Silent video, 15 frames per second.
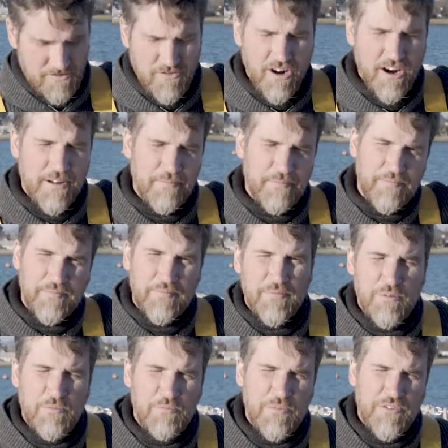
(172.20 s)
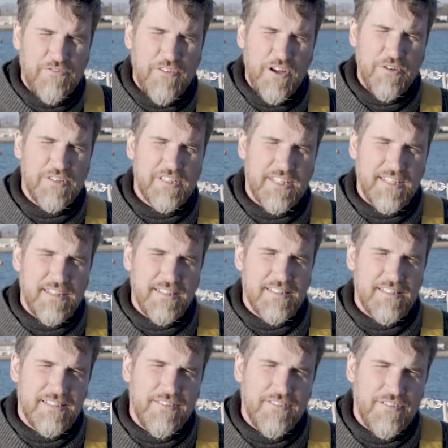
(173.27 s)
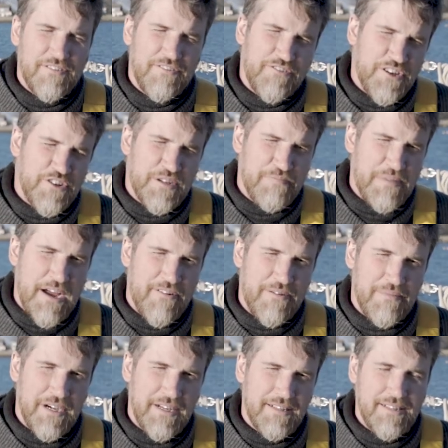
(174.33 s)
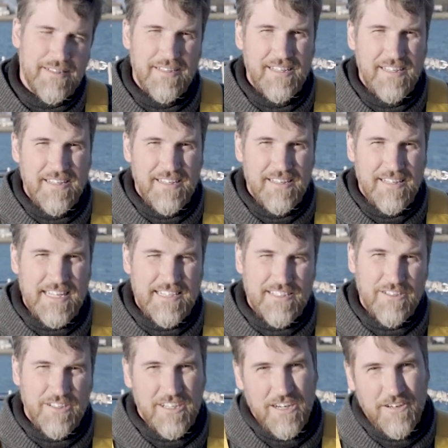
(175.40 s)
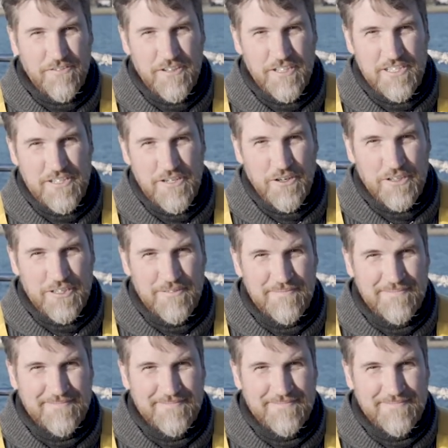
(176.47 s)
Right, with those things for you to bear in mind, let's look at our first knot.